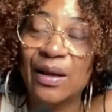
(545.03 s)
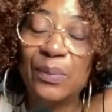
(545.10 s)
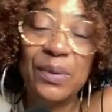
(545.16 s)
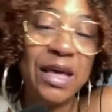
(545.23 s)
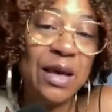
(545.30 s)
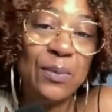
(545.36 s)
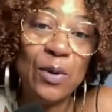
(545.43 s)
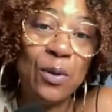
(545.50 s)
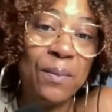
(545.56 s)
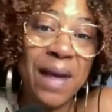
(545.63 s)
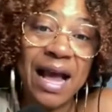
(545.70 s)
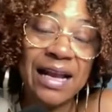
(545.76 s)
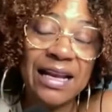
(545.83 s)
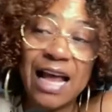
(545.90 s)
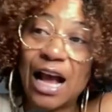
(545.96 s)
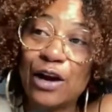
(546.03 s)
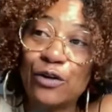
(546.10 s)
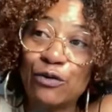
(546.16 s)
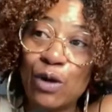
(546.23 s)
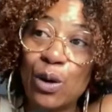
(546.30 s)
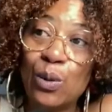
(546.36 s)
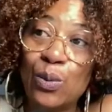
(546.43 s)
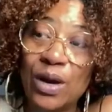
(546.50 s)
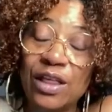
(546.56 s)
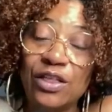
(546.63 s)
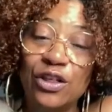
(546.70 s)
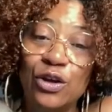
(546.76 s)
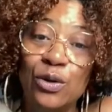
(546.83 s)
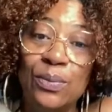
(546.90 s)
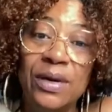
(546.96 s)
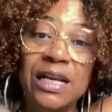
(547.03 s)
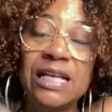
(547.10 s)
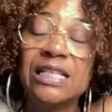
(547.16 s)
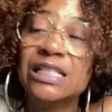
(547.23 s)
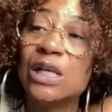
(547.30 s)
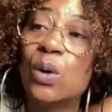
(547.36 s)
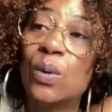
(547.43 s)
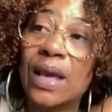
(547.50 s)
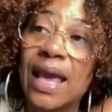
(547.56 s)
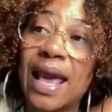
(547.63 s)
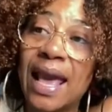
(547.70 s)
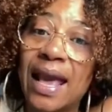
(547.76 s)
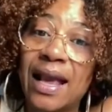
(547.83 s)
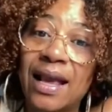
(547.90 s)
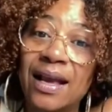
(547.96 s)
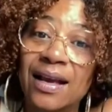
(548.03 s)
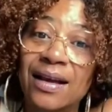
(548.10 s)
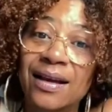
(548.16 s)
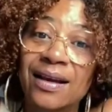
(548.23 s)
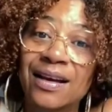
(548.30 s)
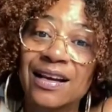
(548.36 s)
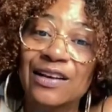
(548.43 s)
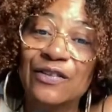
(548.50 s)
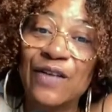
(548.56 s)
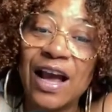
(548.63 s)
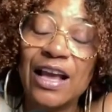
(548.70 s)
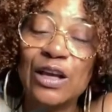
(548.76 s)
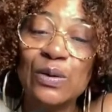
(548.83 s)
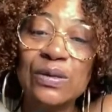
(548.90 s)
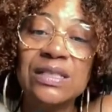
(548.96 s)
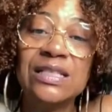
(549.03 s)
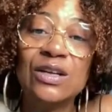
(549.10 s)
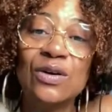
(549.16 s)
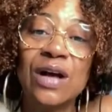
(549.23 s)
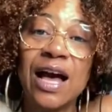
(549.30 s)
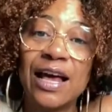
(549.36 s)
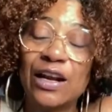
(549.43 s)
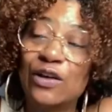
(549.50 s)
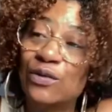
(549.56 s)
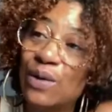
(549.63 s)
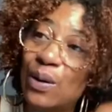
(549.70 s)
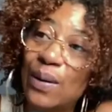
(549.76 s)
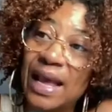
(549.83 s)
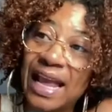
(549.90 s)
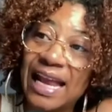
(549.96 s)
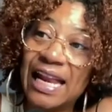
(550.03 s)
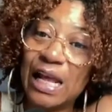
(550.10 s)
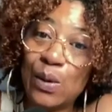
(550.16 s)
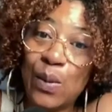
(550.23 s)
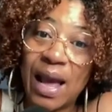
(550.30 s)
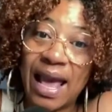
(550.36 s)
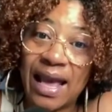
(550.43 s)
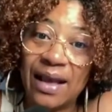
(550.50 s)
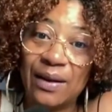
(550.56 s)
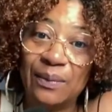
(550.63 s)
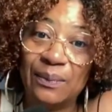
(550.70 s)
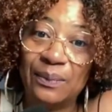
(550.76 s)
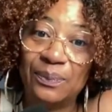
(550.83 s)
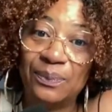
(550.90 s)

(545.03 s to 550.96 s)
People might not grow with you, but it's okay, right? You still got to grow anyway.